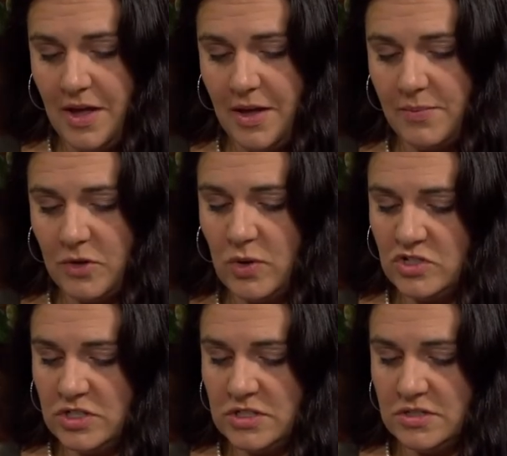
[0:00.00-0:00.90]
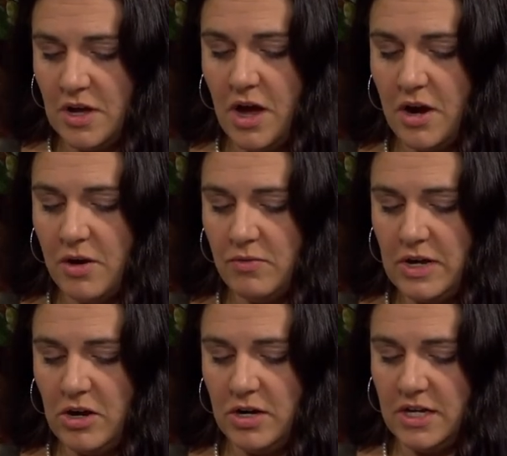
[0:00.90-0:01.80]
The questions are
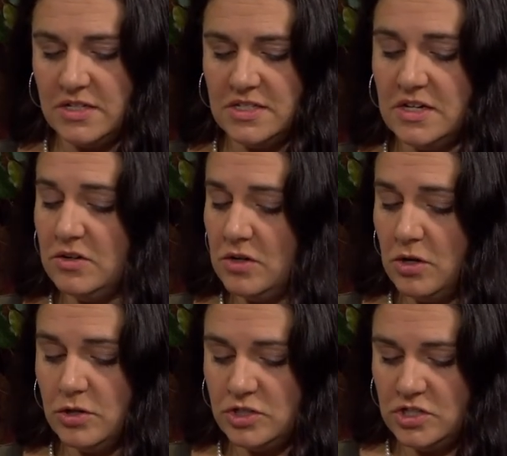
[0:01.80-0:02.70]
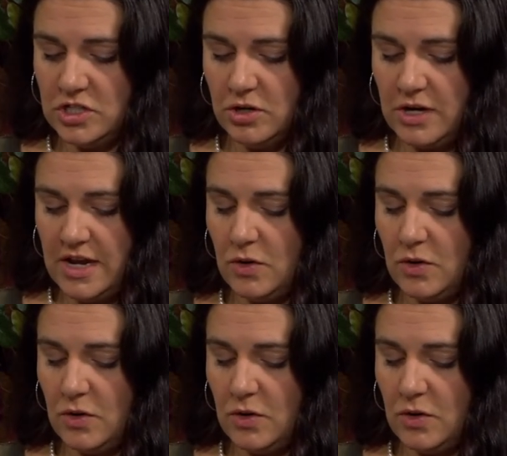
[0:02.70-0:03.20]
regarding a sudden urge to urinate